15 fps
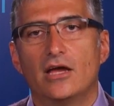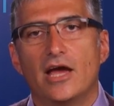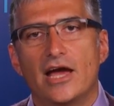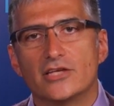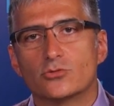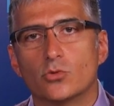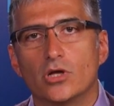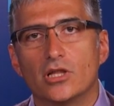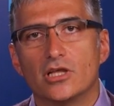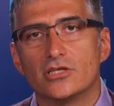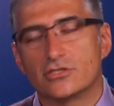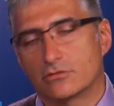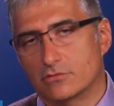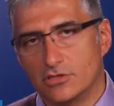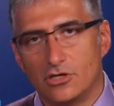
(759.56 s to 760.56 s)
as well
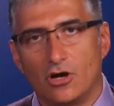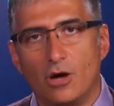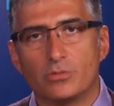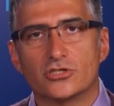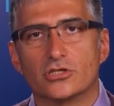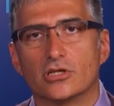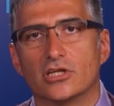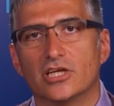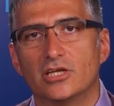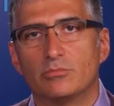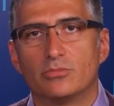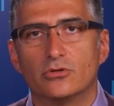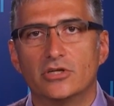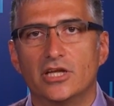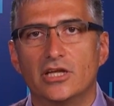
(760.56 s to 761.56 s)
as optionally
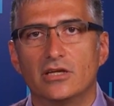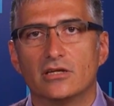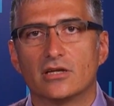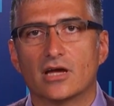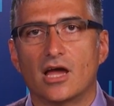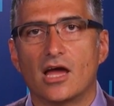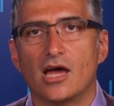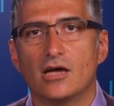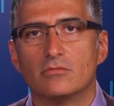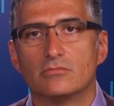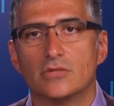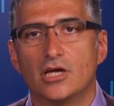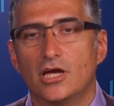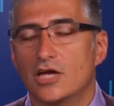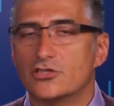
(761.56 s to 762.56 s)
put in a
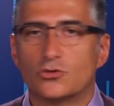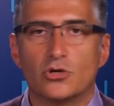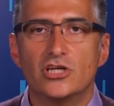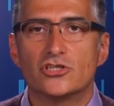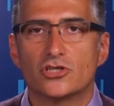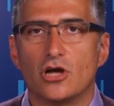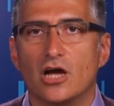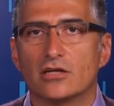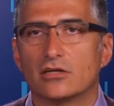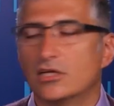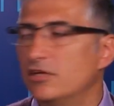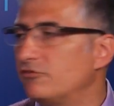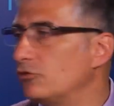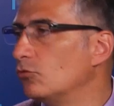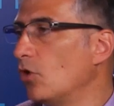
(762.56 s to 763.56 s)
screenshot
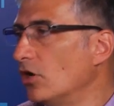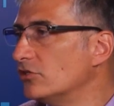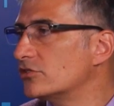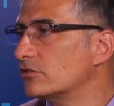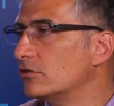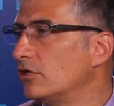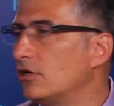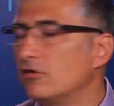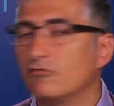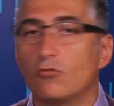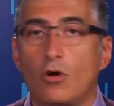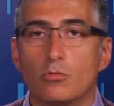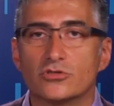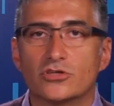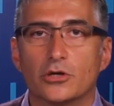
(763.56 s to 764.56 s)
if you want of
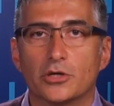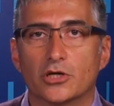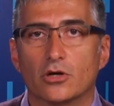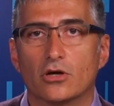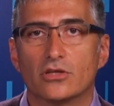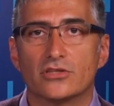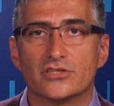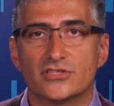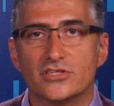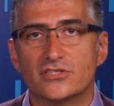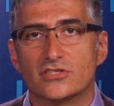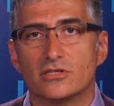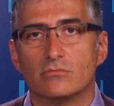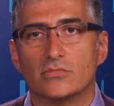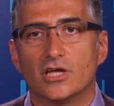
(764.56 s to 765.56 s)
what was going on in the
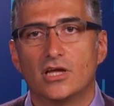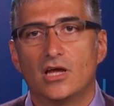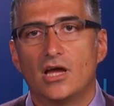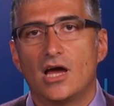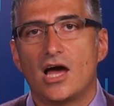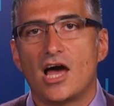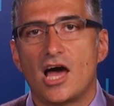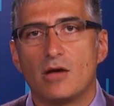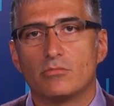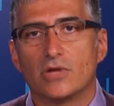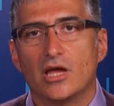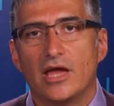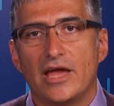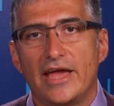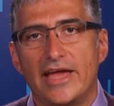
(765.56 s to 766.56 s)
system,
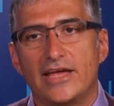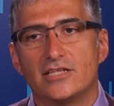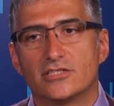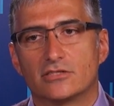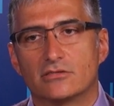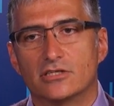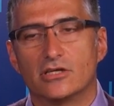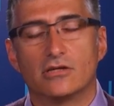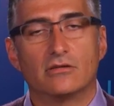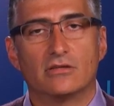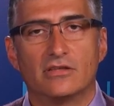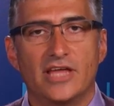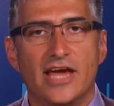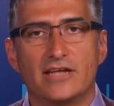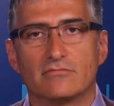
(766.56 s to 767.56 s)
and
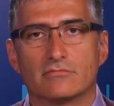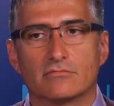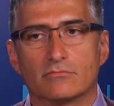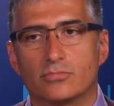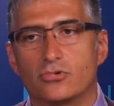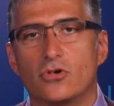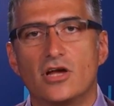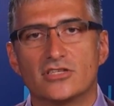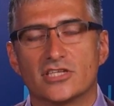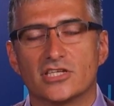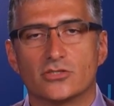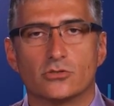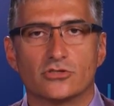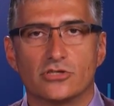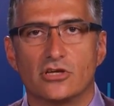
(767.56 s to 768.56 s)
that
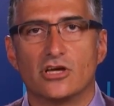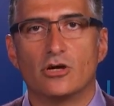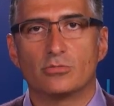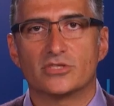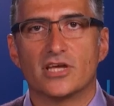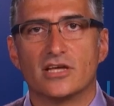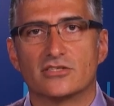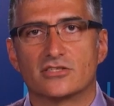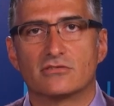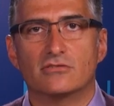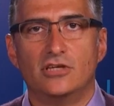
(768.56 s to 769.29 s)
process also helps us